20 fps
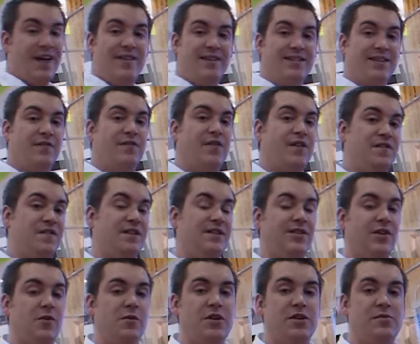and there's a
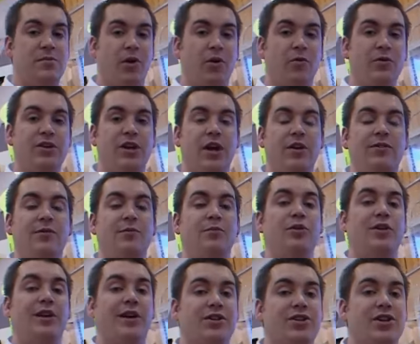52-inch model which goes in
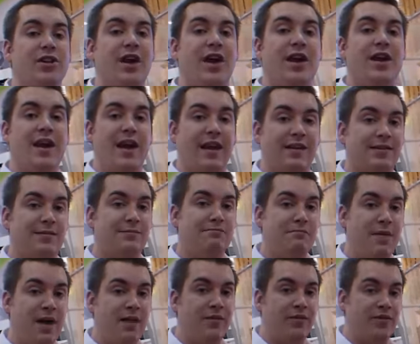production next
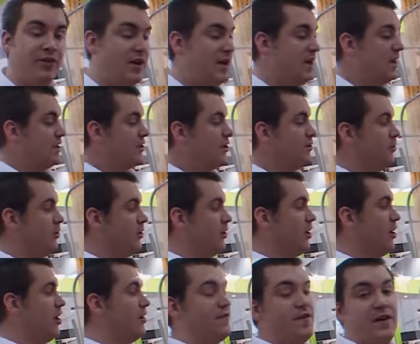month that
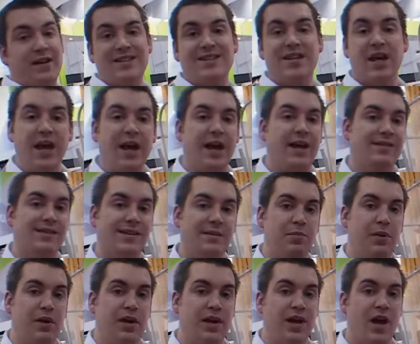will offer
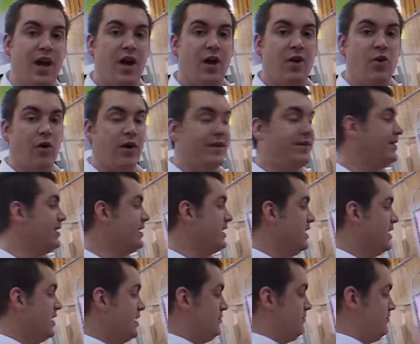1080p quality
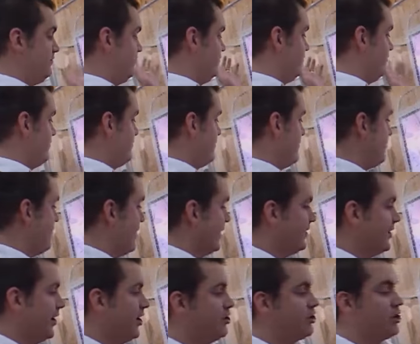
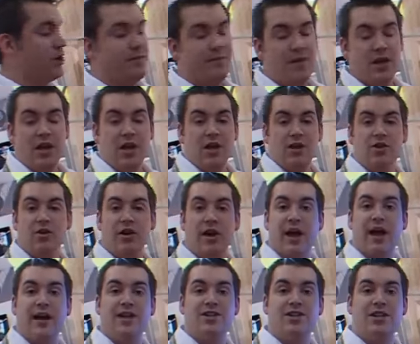resolution. You'll
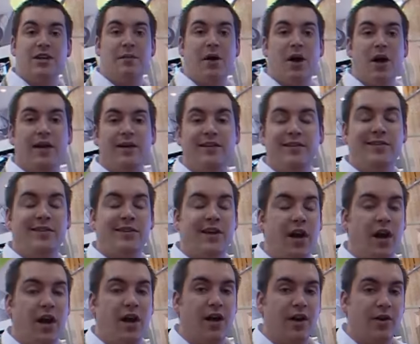get HDMI,
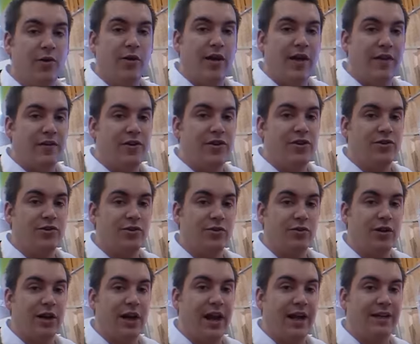SCART, and all the other
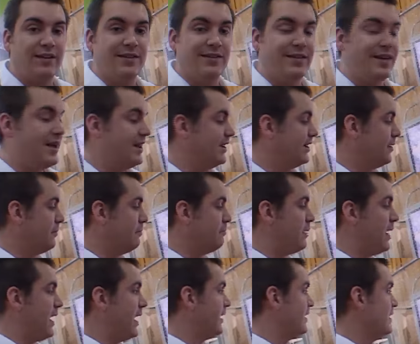usual connectors in the
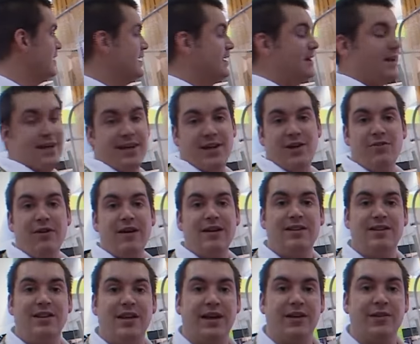back. Now the
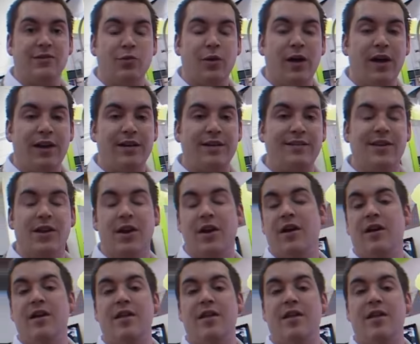great thing as well is that